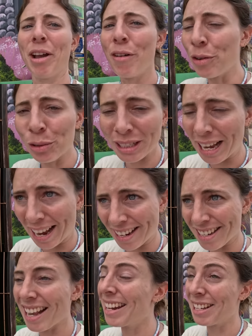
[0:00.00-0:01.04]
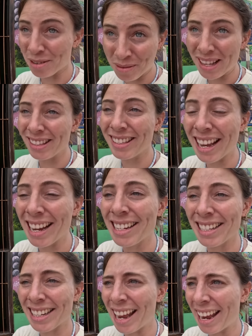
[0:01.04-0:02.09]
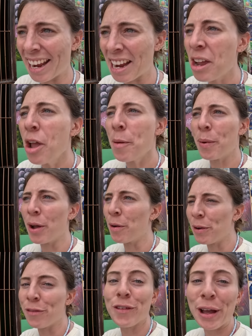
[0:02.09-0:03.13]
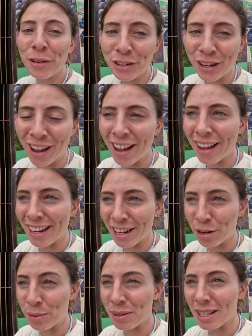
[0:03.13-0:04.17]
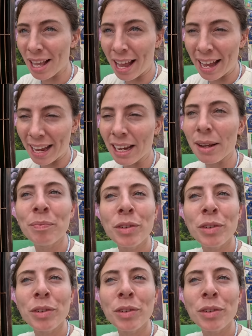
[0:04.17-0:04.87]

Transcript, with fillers: of all days, and it's a Wednesday today, but we found a guy who was like,